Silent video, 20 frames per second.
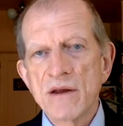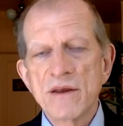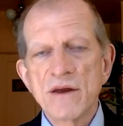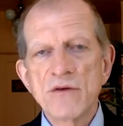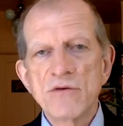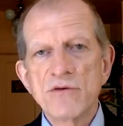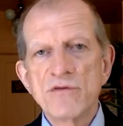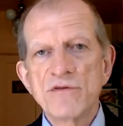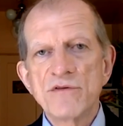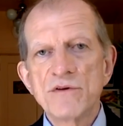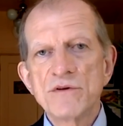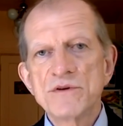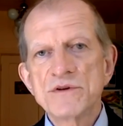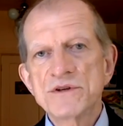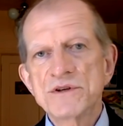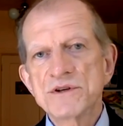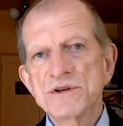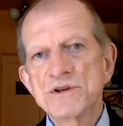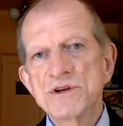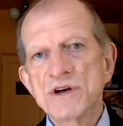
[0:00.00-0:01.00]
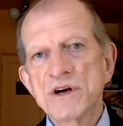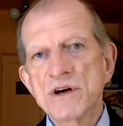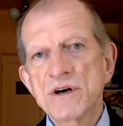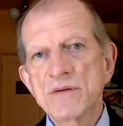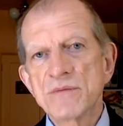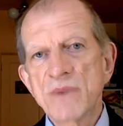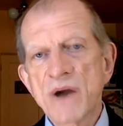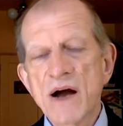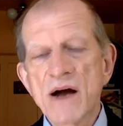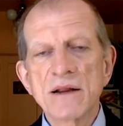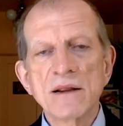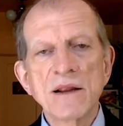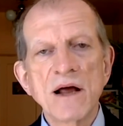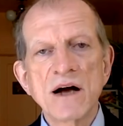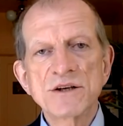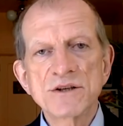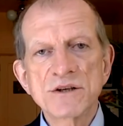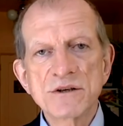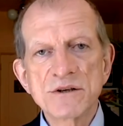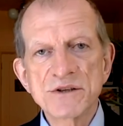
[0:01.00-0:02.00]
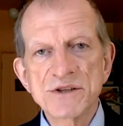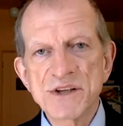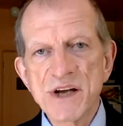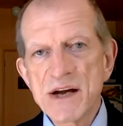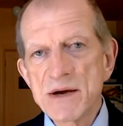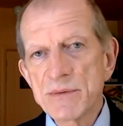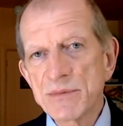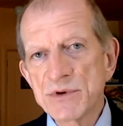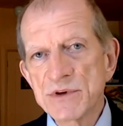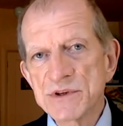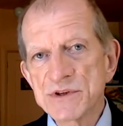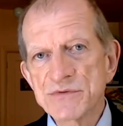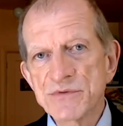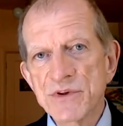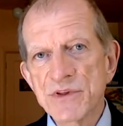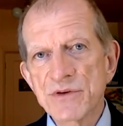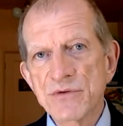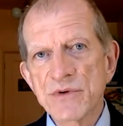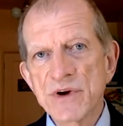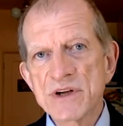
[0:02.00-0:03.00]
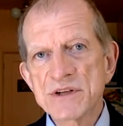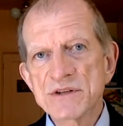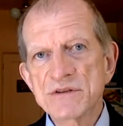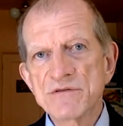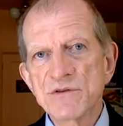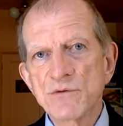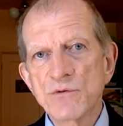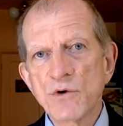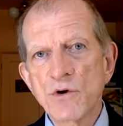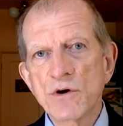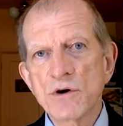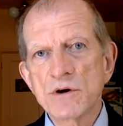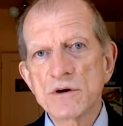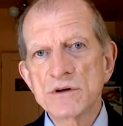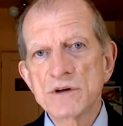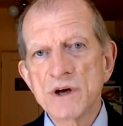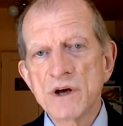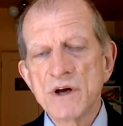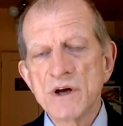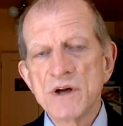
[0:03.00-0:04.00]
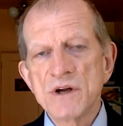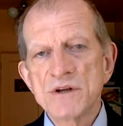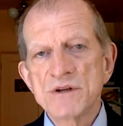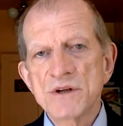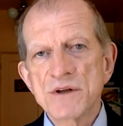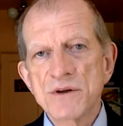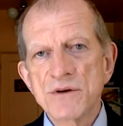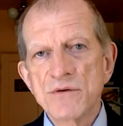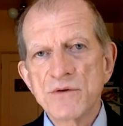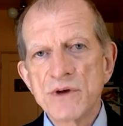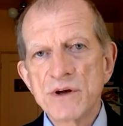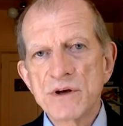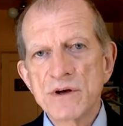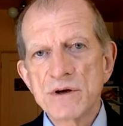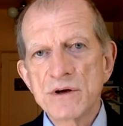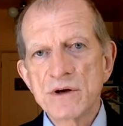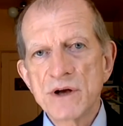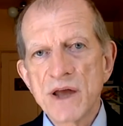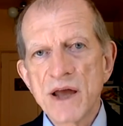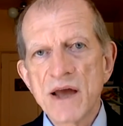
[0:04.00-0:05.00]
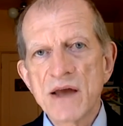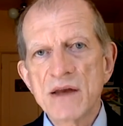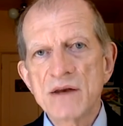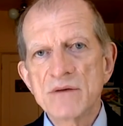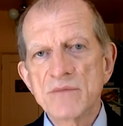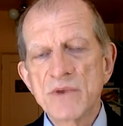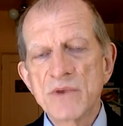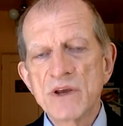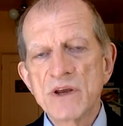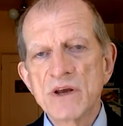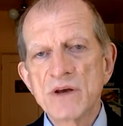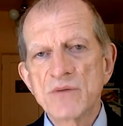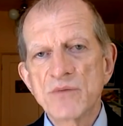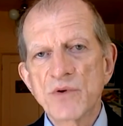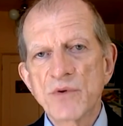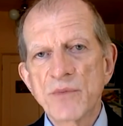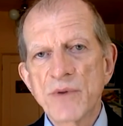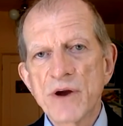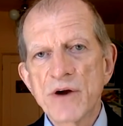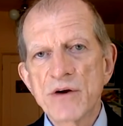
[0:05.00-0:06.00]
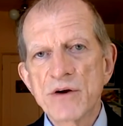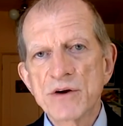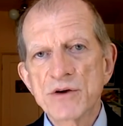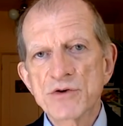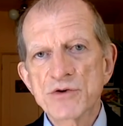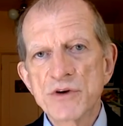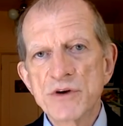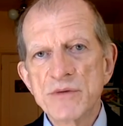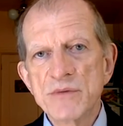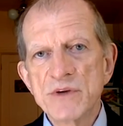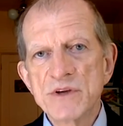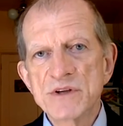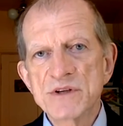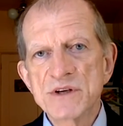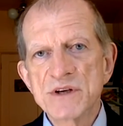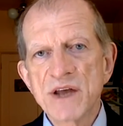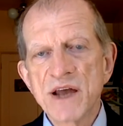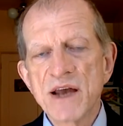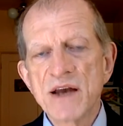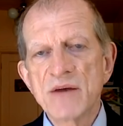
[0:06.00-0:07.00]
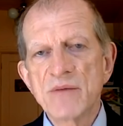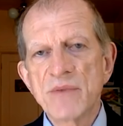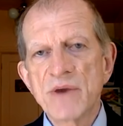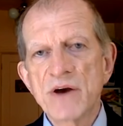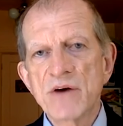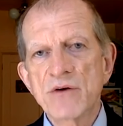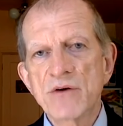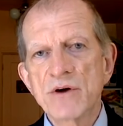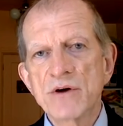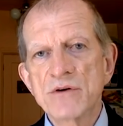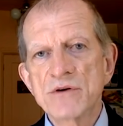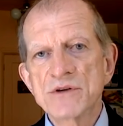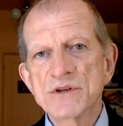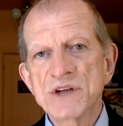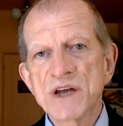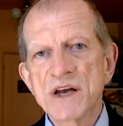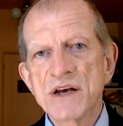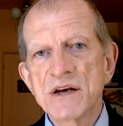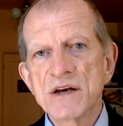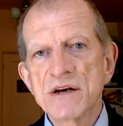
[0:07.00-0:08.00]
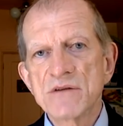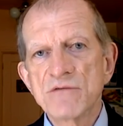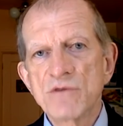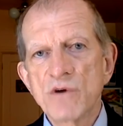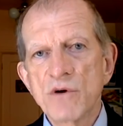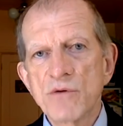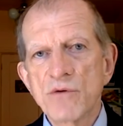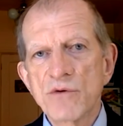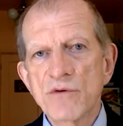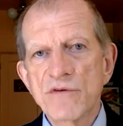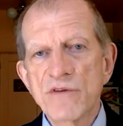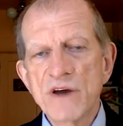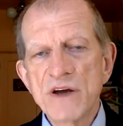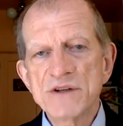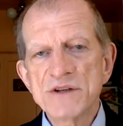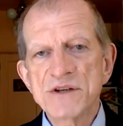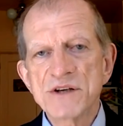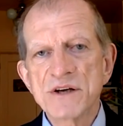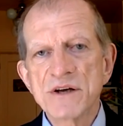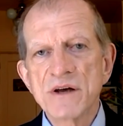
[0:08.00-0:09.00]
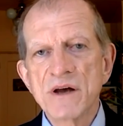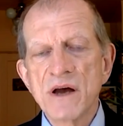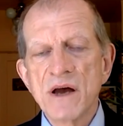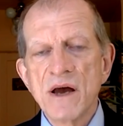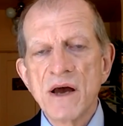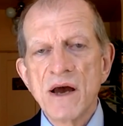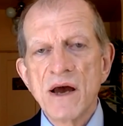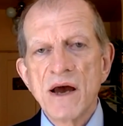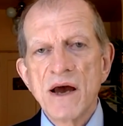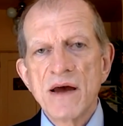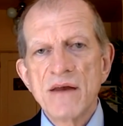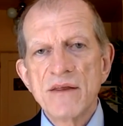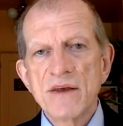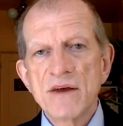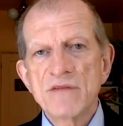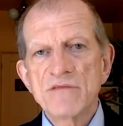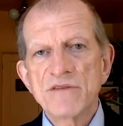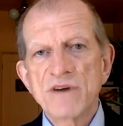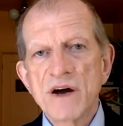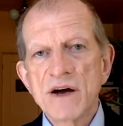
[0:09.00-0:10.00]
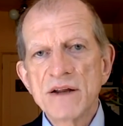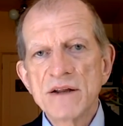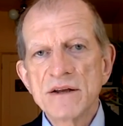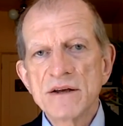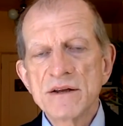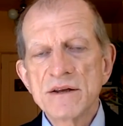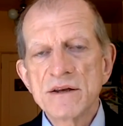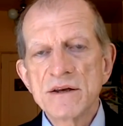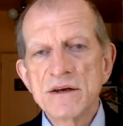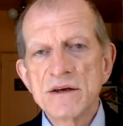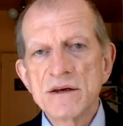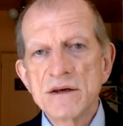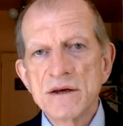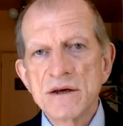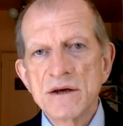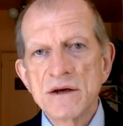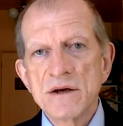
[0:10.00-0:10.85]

They refused to share biological samples with the rest of the world so that we could, again, begin preparing treatments and gain a better understanding of what we're facing. And then finally, the